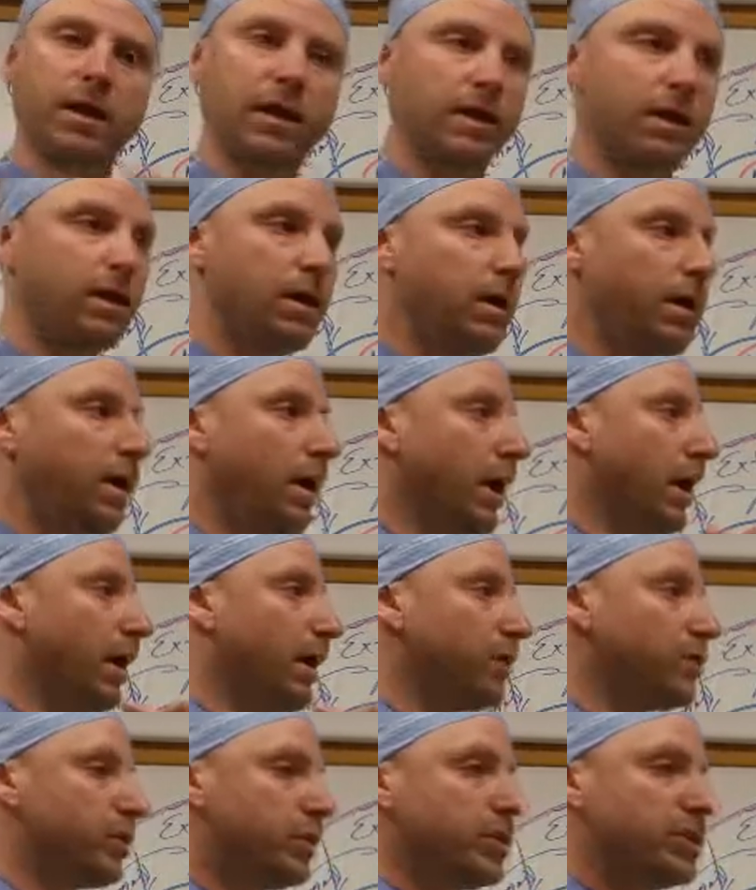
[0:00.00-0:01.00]
at
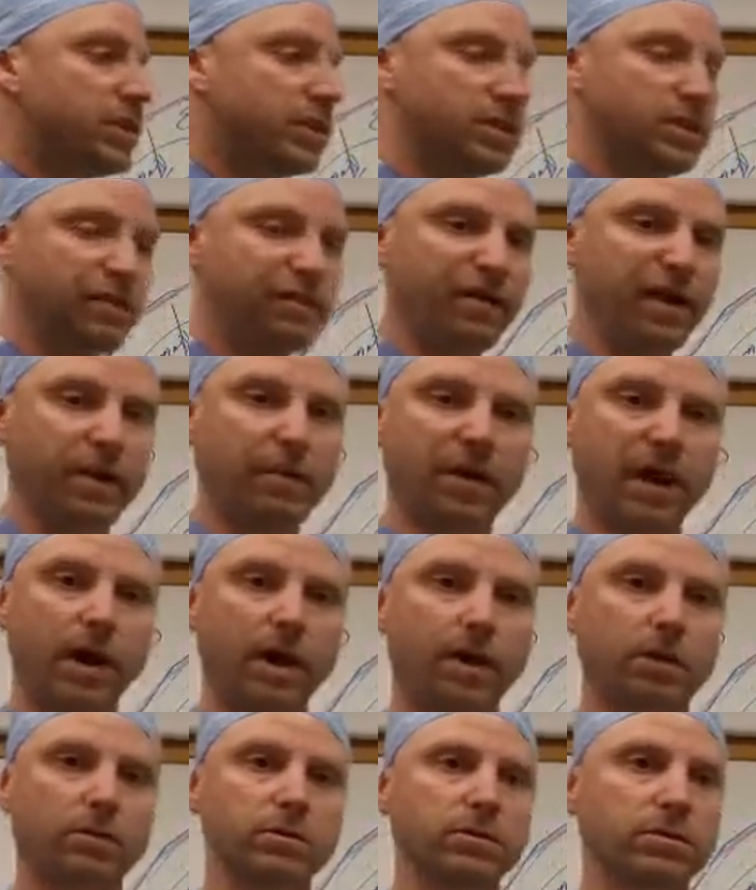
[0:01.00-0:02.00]
165
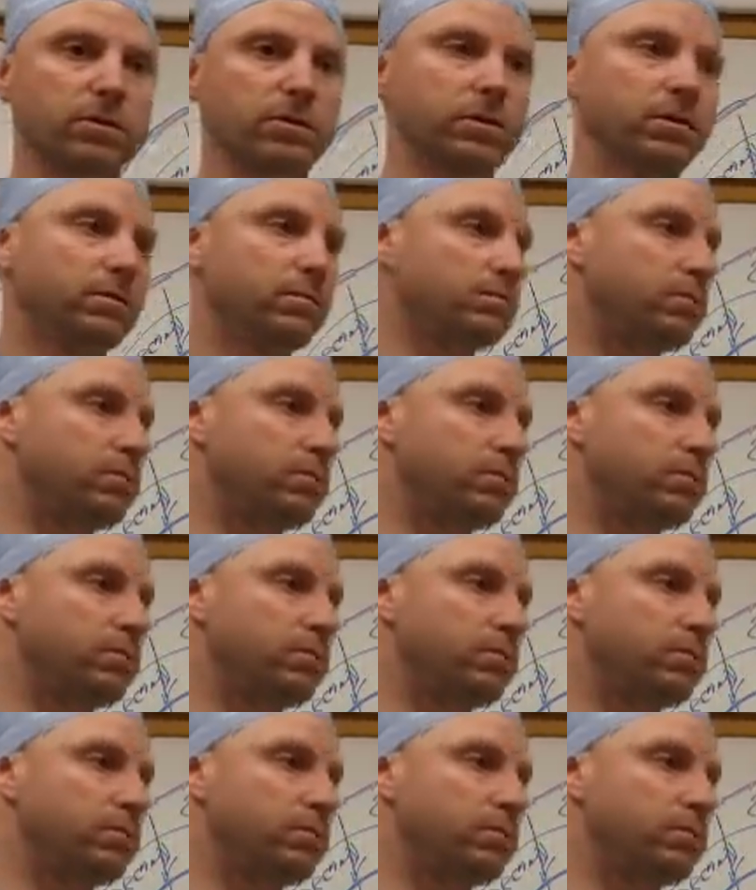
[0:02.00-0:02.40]
pounds,